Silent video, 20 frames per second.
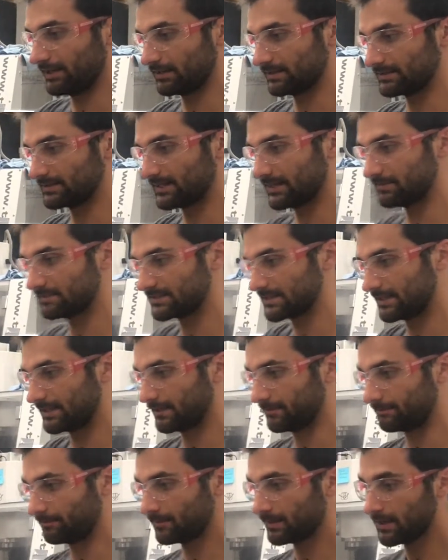at the same time.
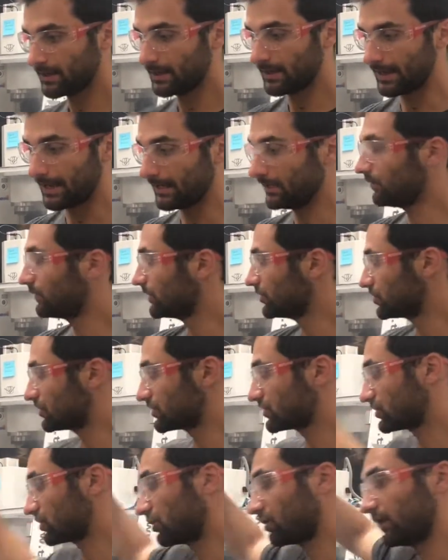And you can
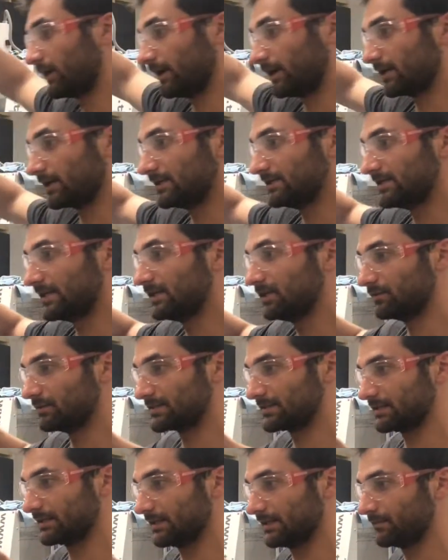just turn it
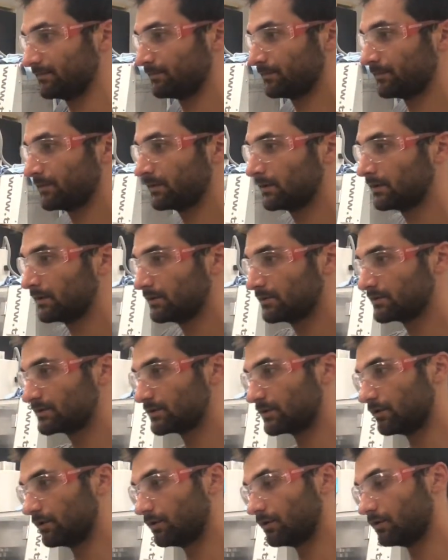continuously.
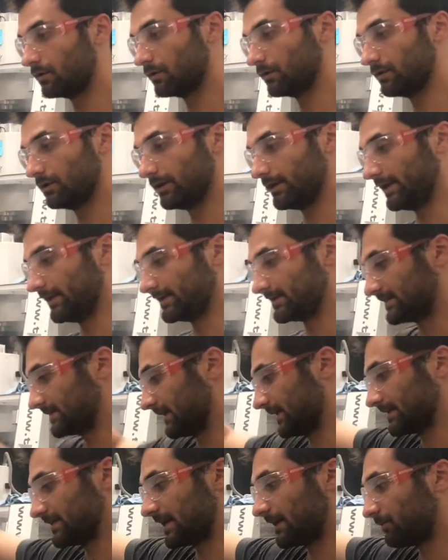So
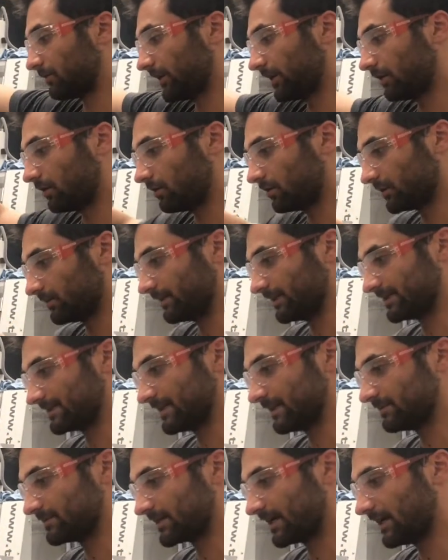it's operating all of them at the
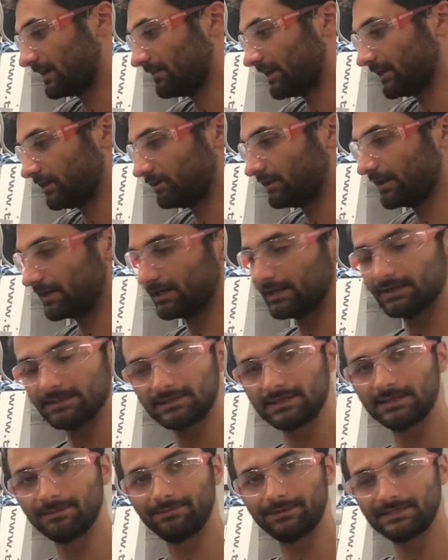same time, and you get it
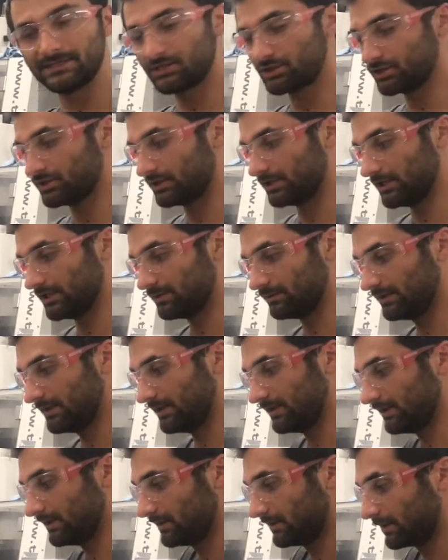into the position that you
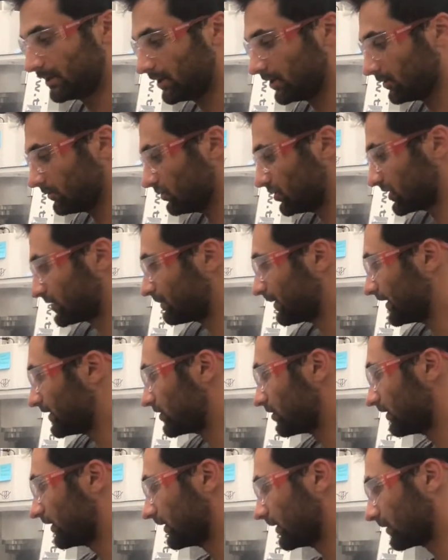need just by
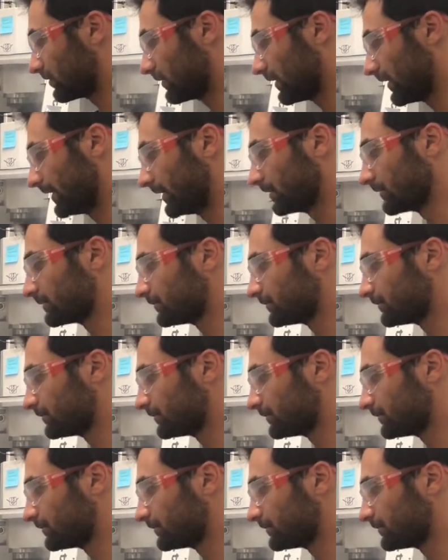turning the crank.